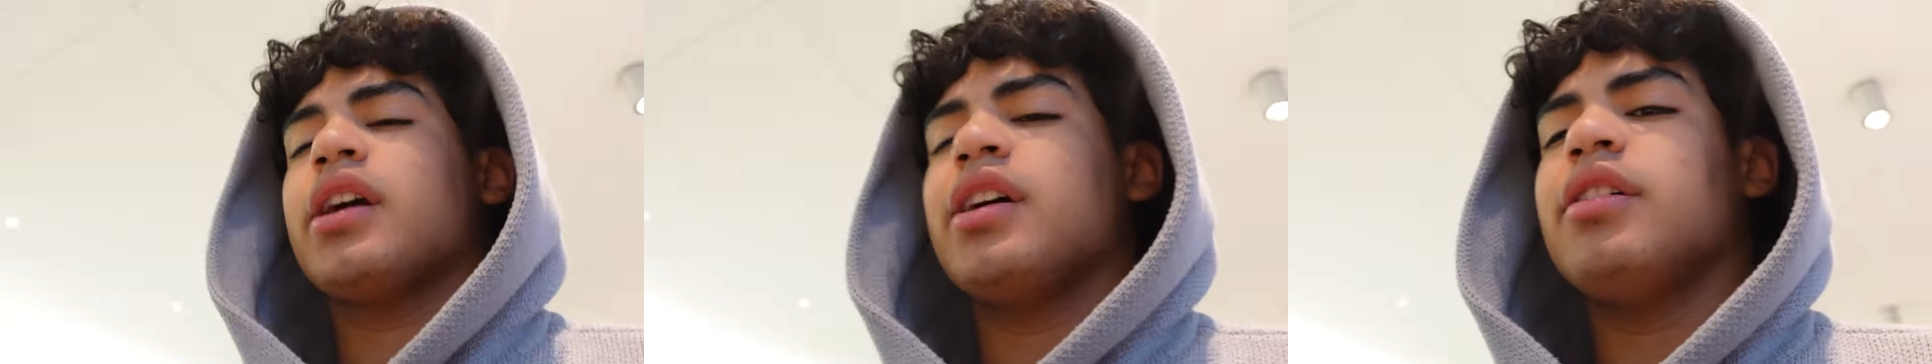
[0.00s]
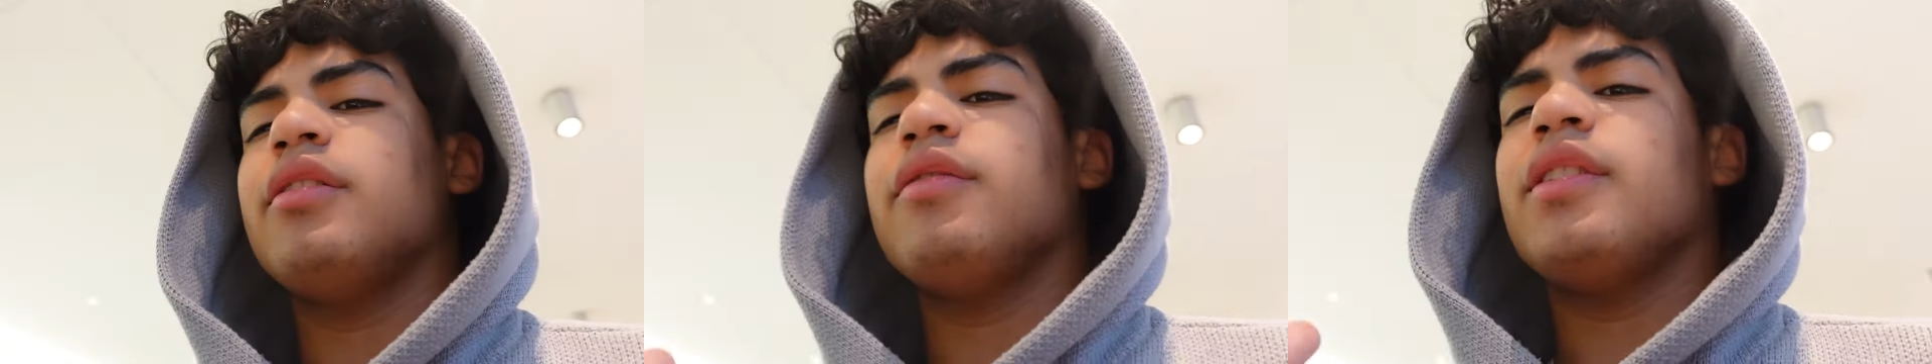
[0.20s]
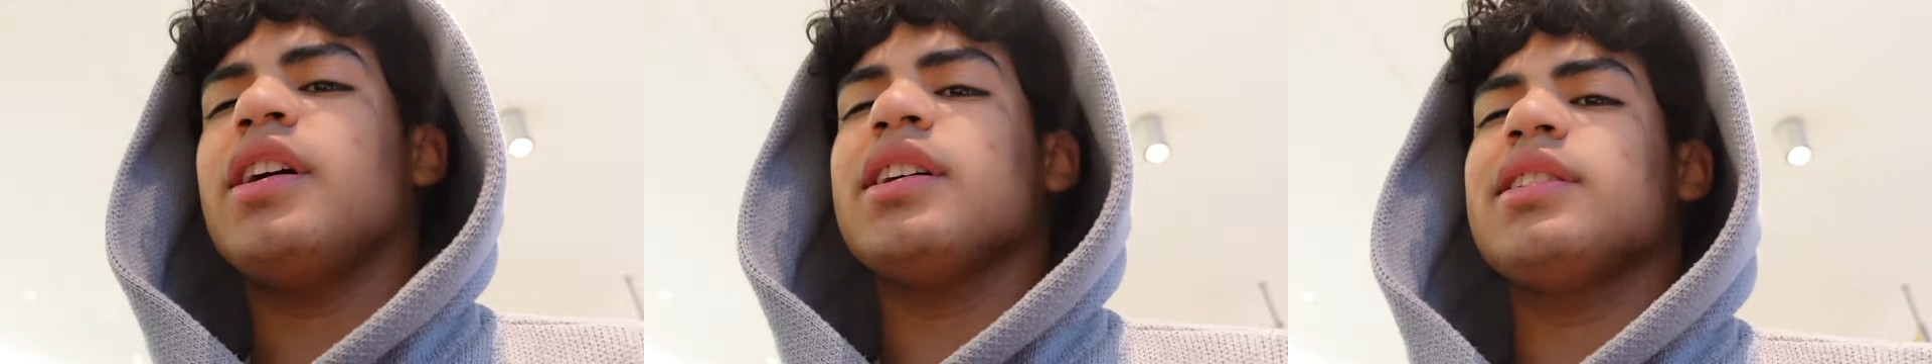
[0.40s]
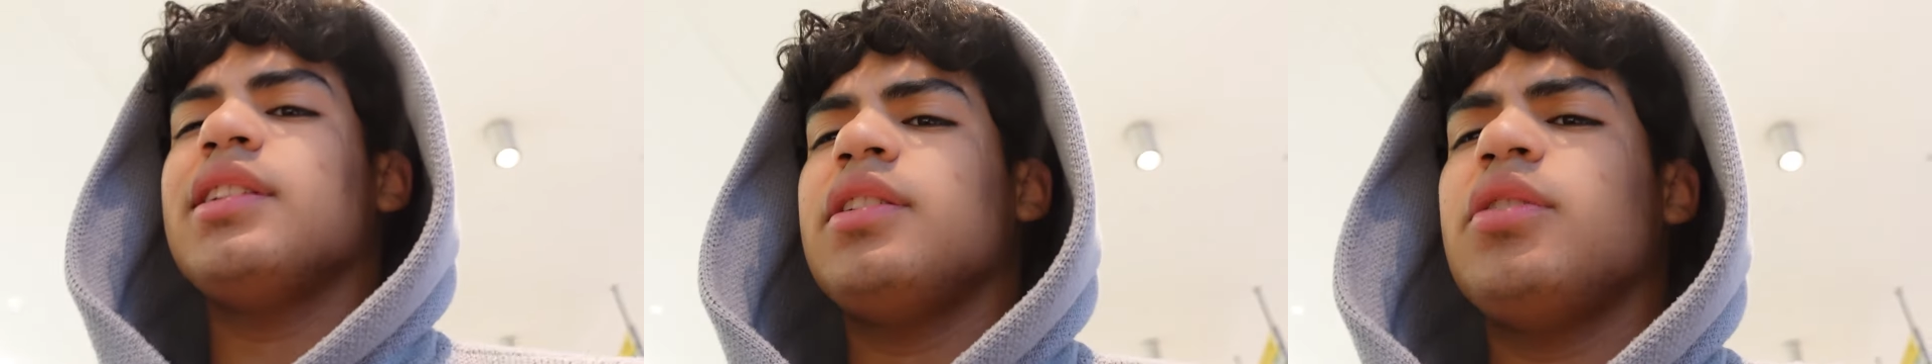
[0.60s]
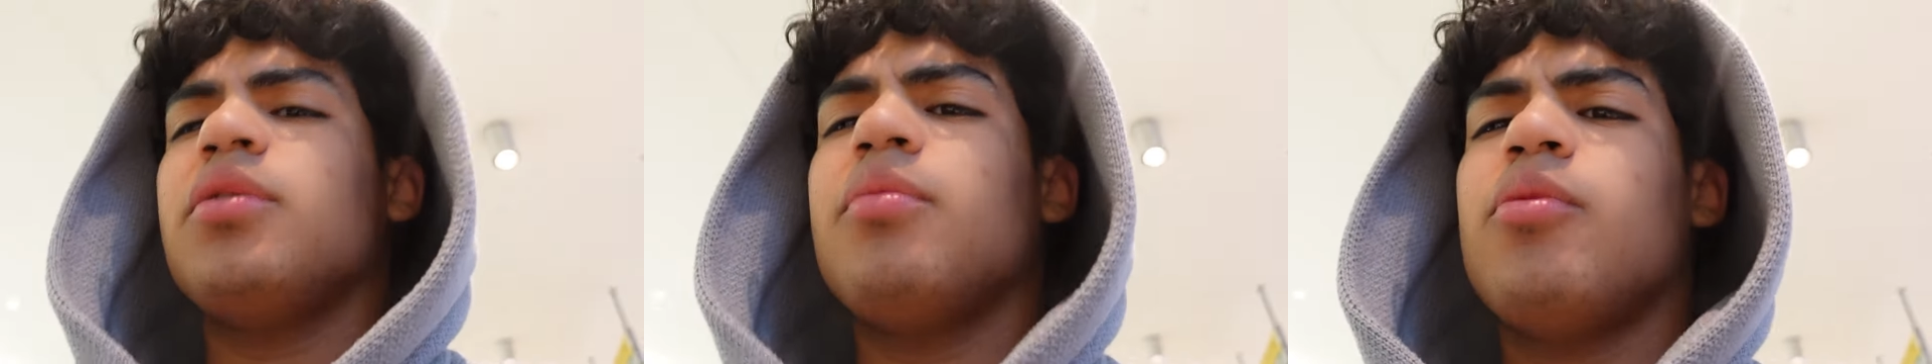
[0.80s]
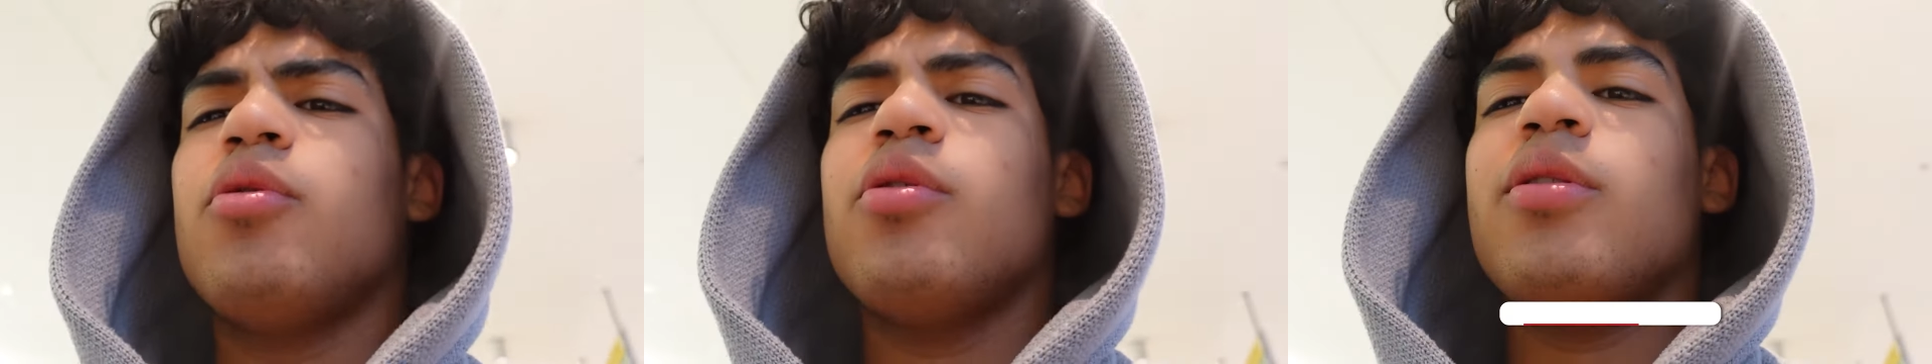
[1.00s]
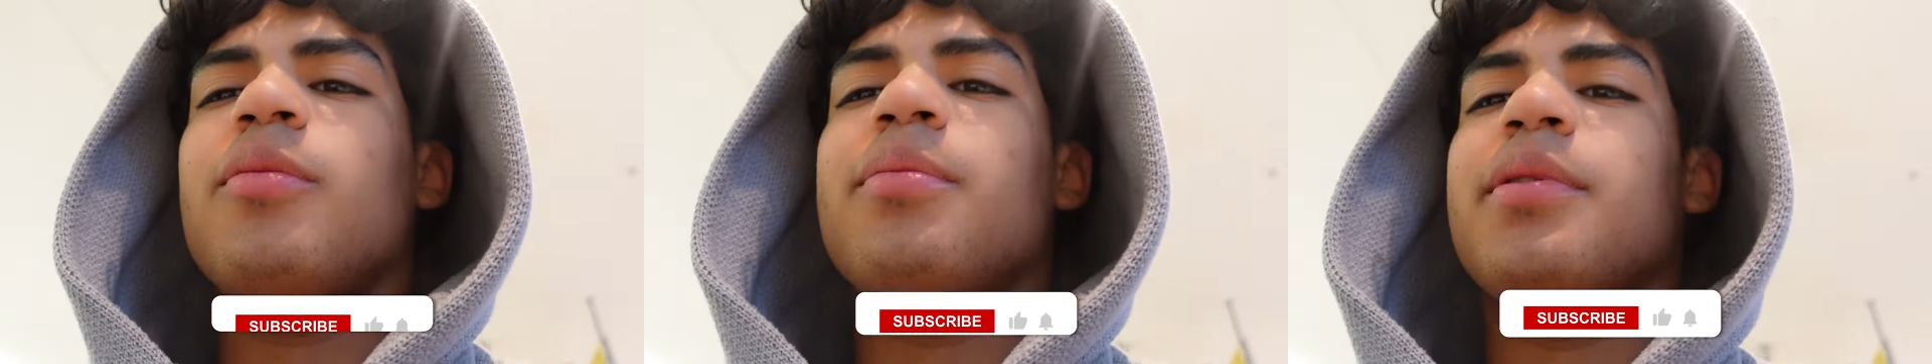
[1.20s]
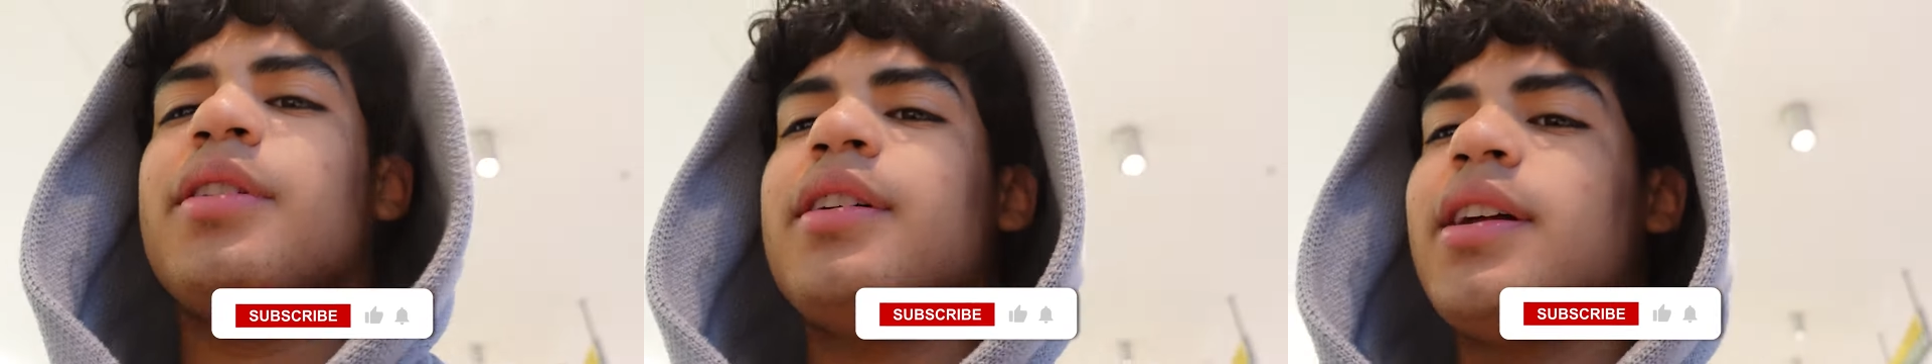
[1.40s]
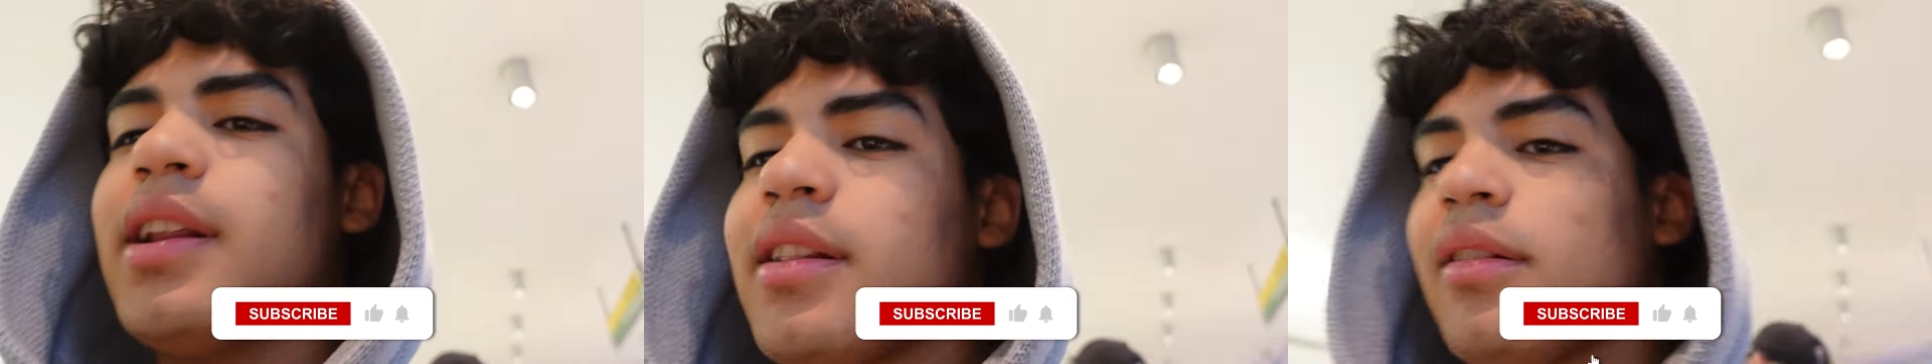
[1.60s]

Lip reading: Could have vlogged a little more, but